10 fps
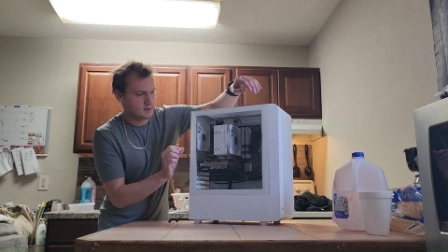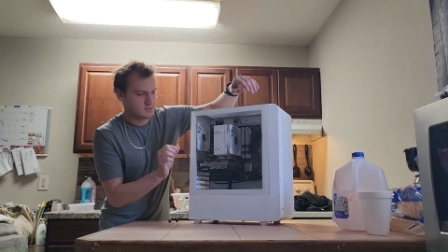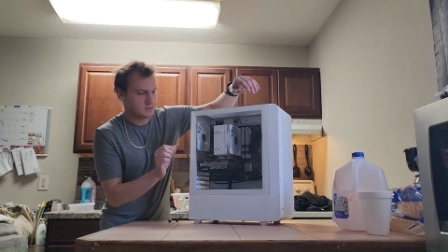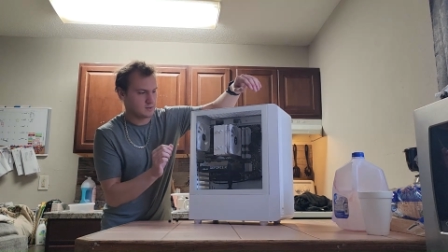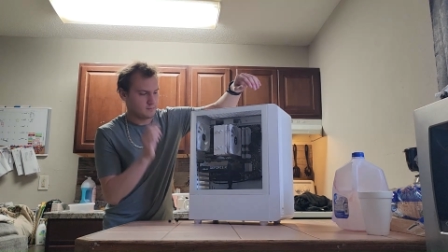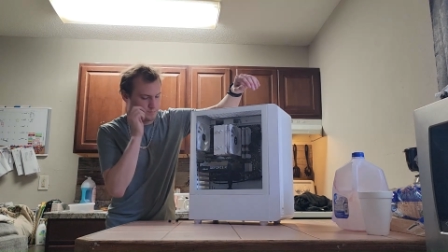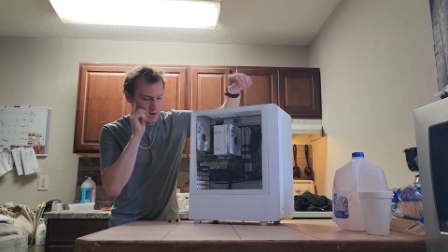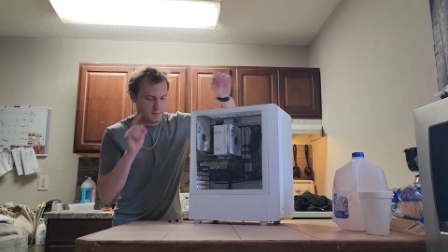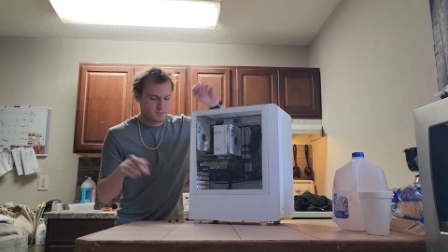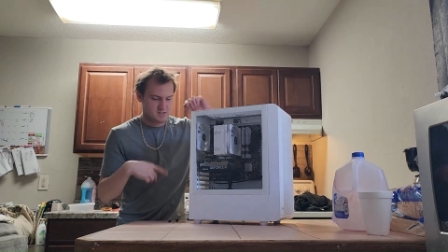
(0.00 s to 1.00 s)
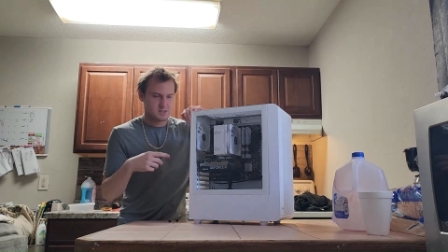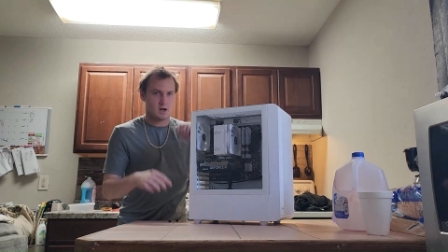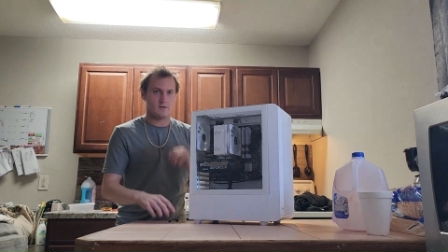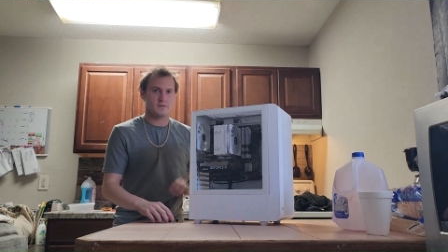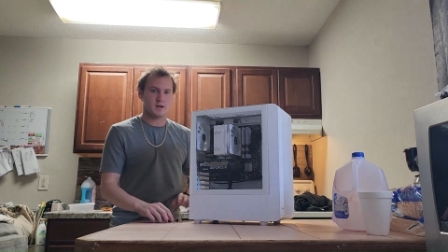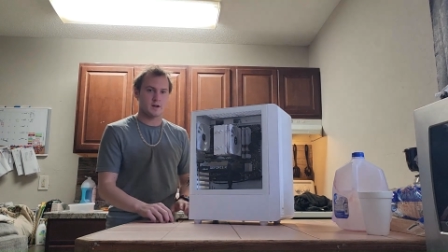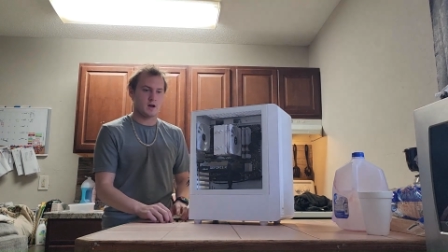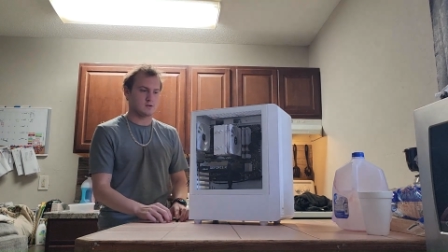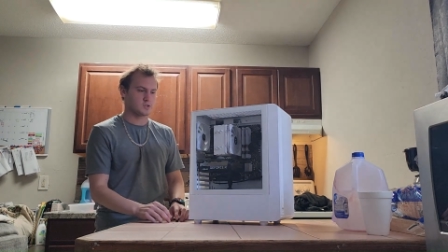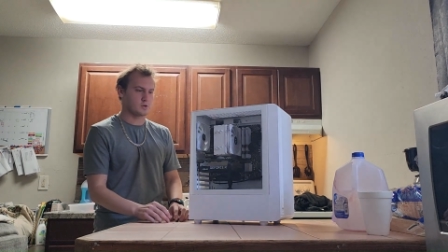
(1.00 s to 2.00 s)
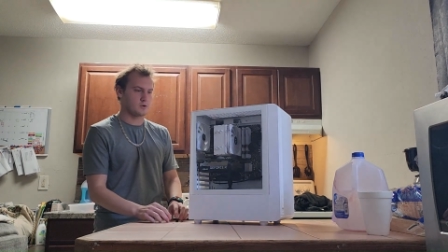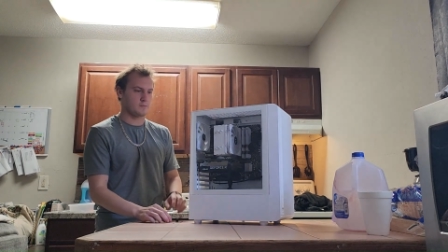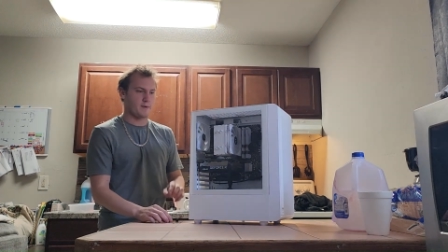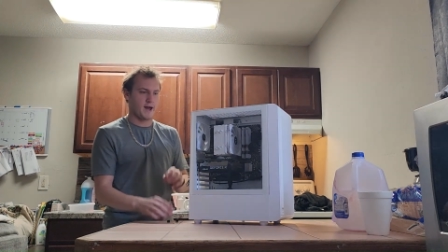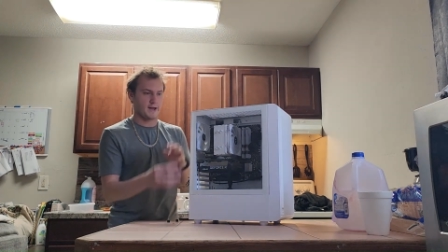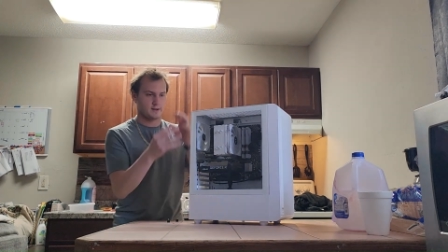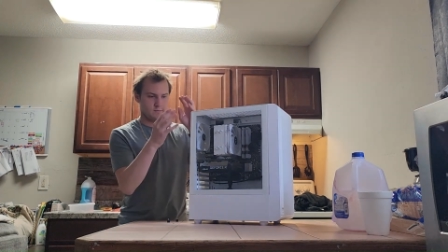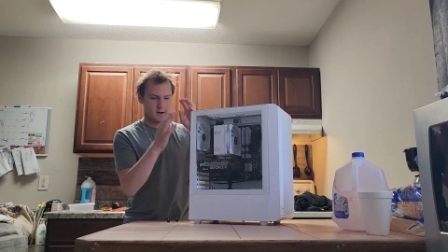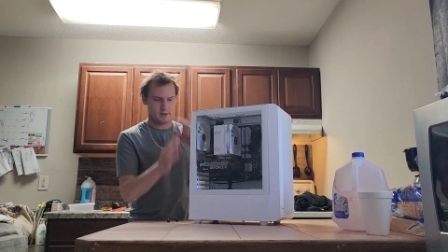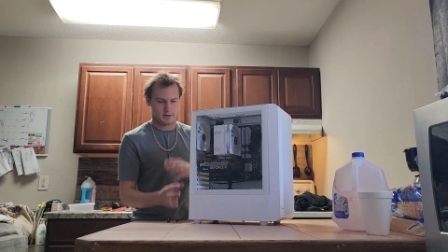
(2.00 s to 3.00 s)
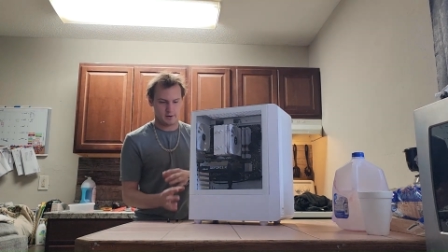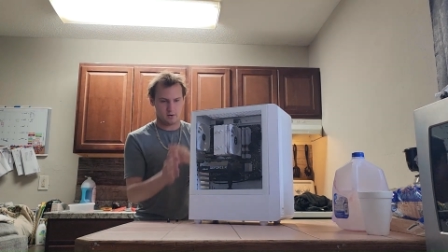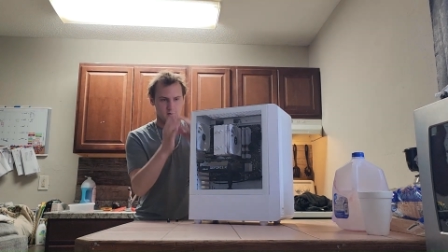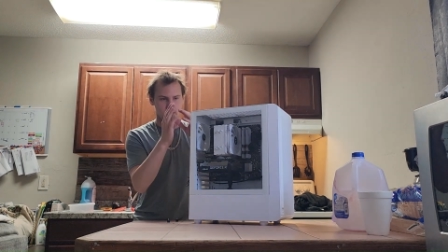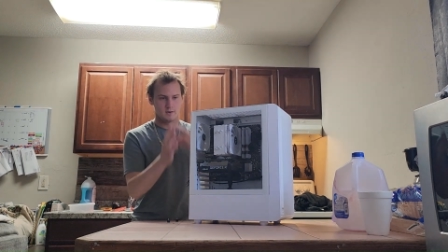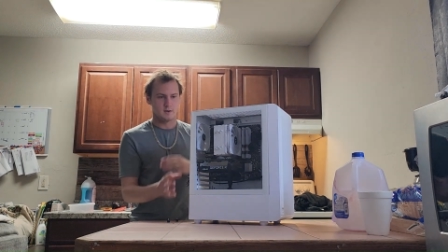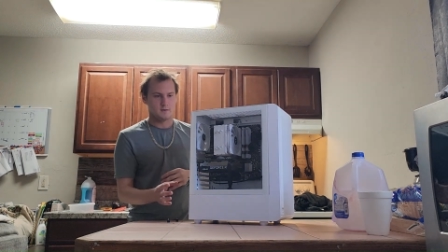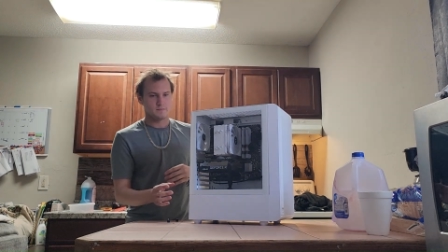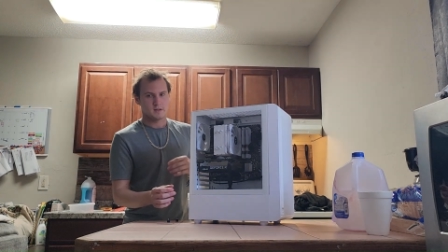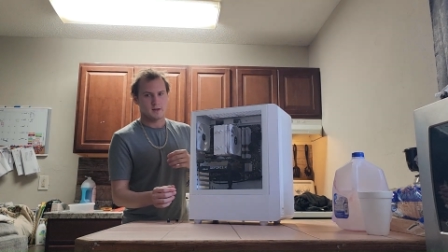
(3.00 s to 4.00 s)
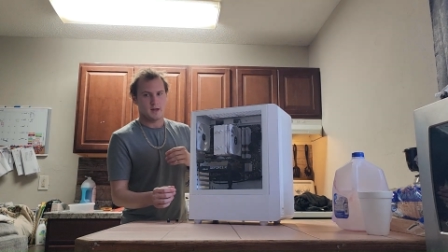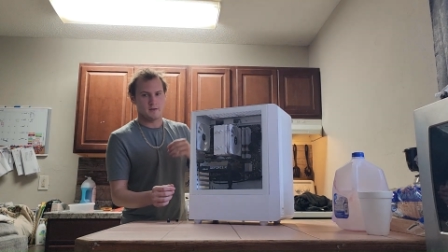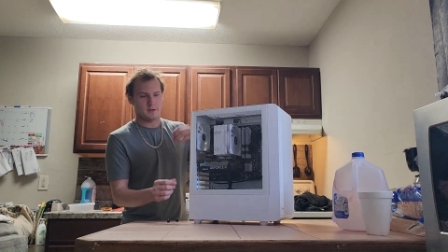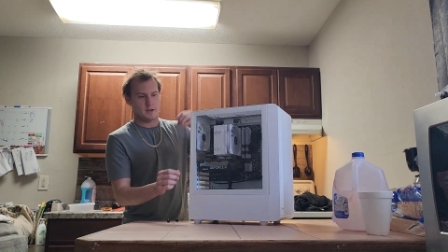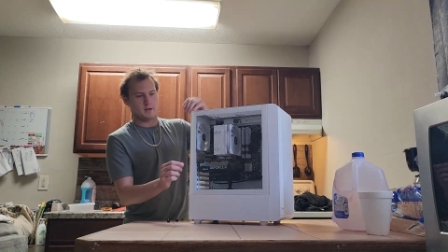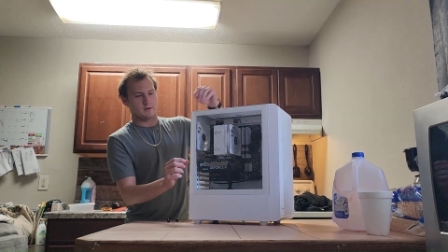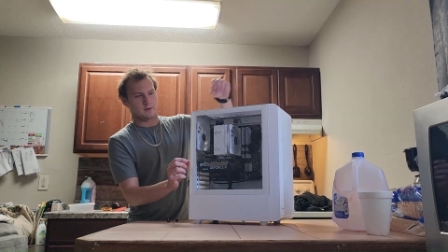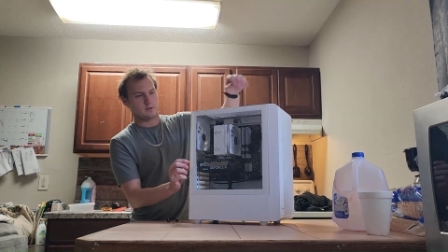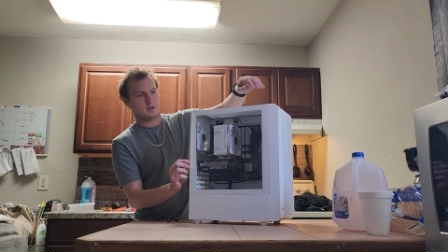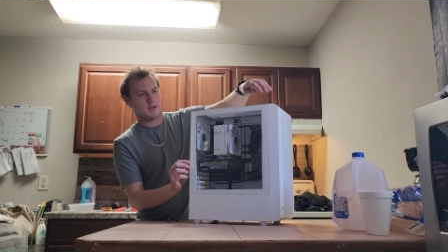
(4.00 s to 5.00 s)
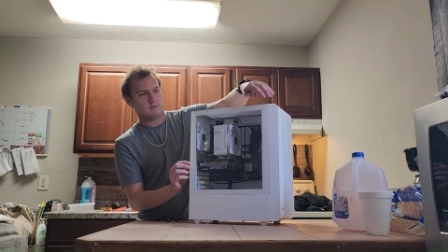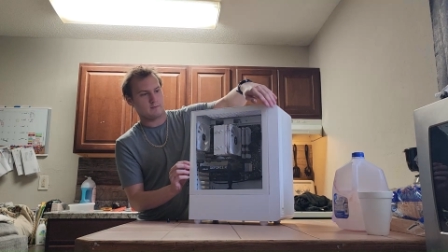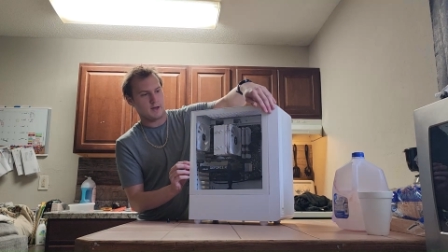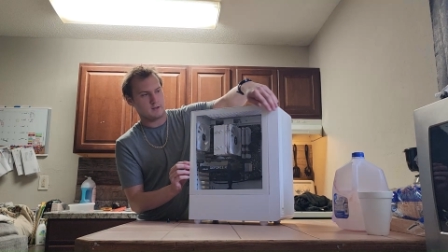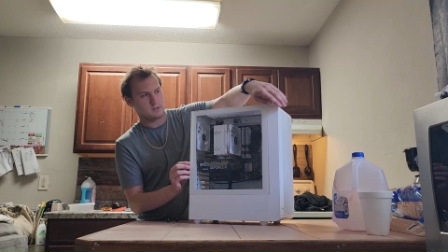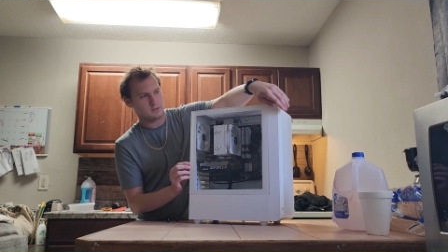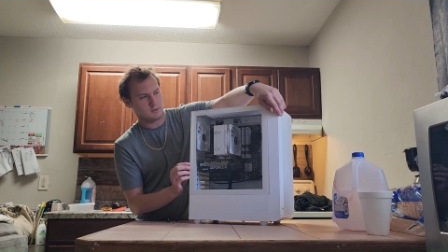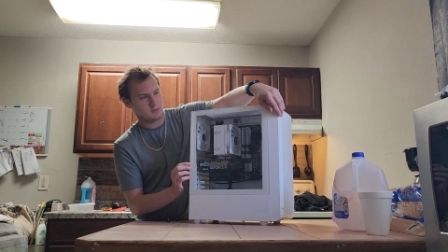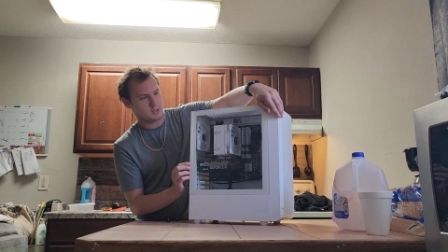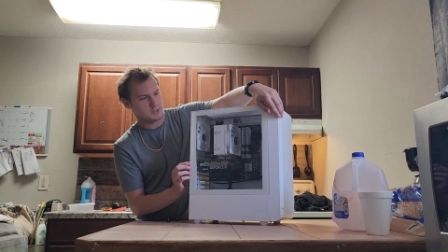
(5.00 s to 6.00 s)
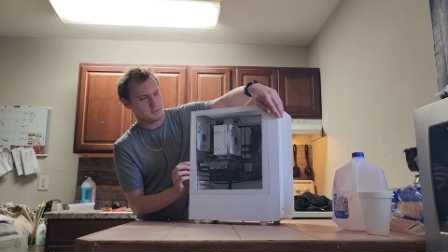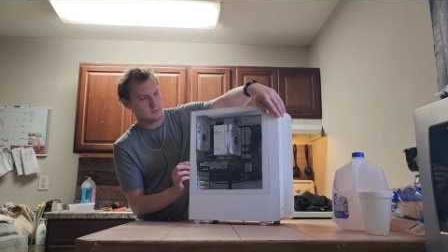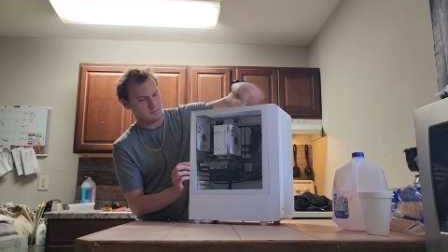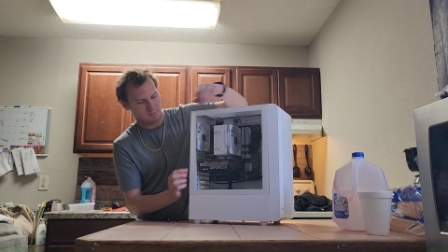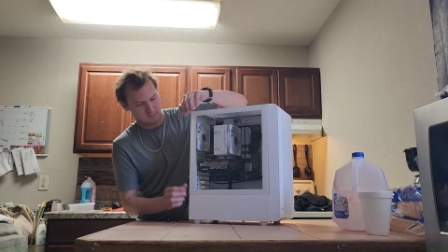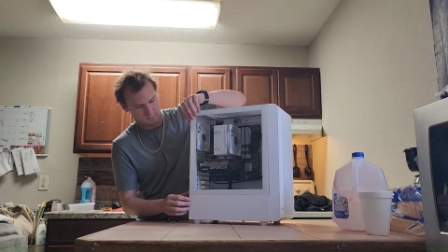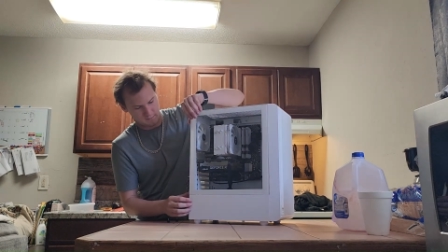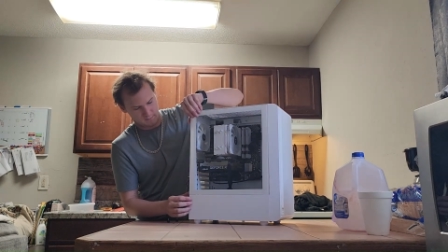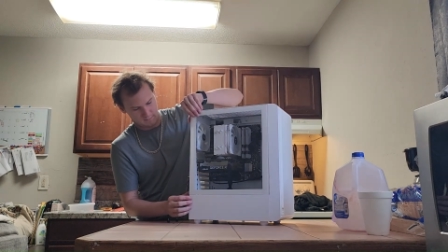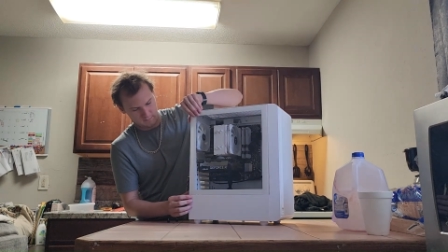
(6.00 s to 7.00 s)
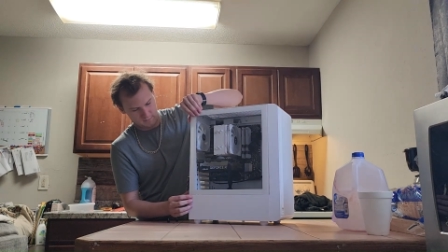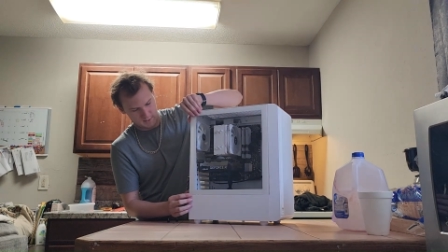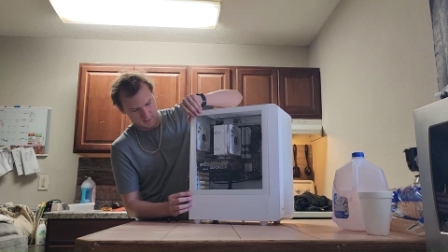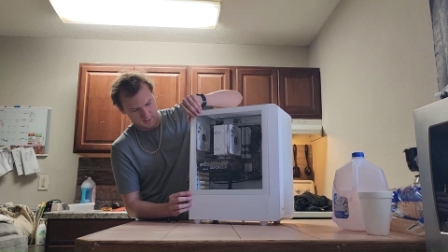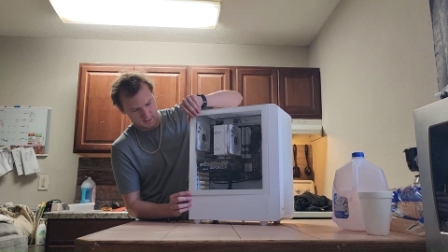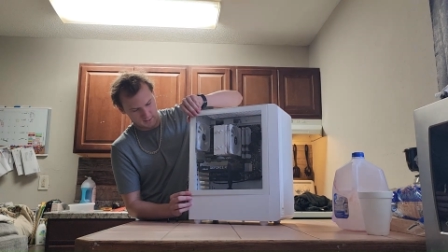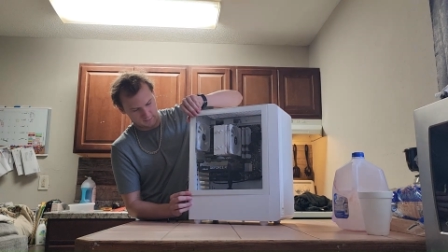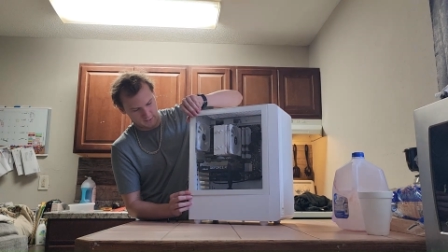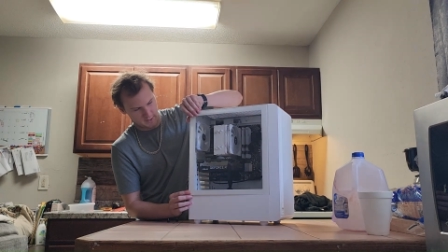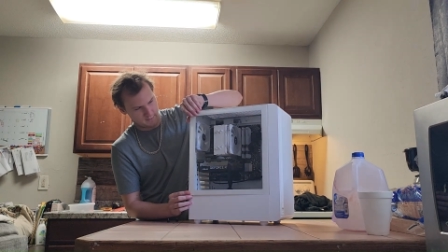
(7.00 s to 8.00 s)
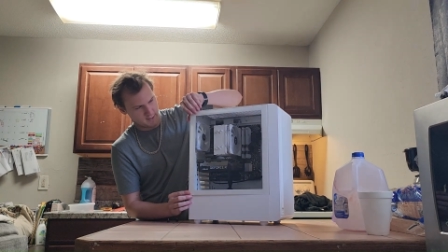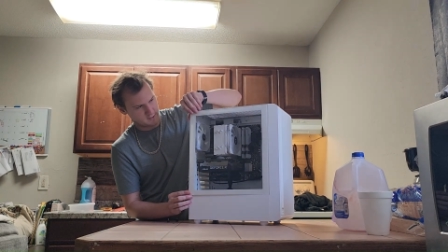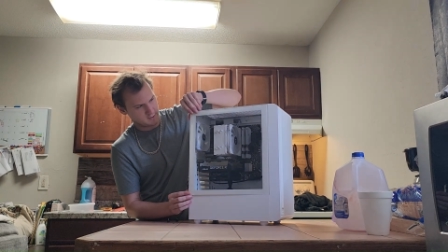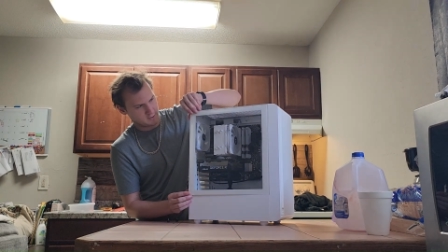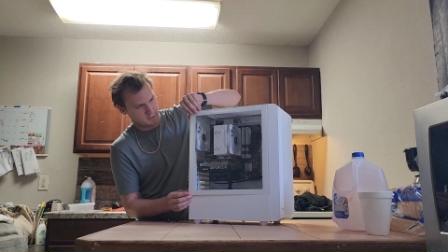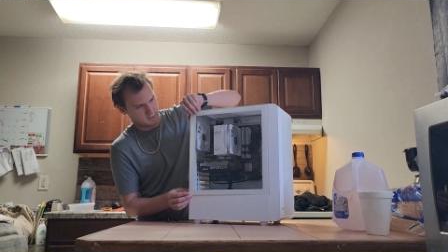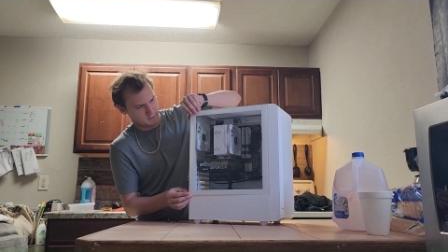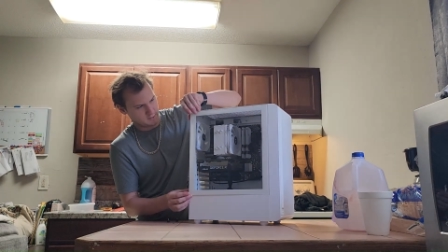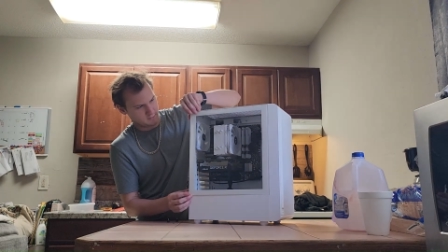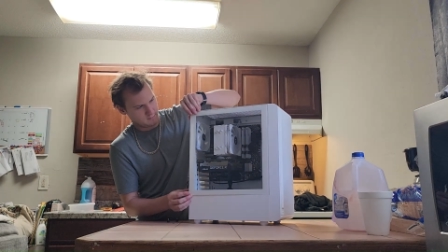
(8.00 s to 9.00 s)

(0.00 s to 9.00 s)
So to pop this off, you gotta unscrew the back right here, and then literally, it's a fucking mess. You just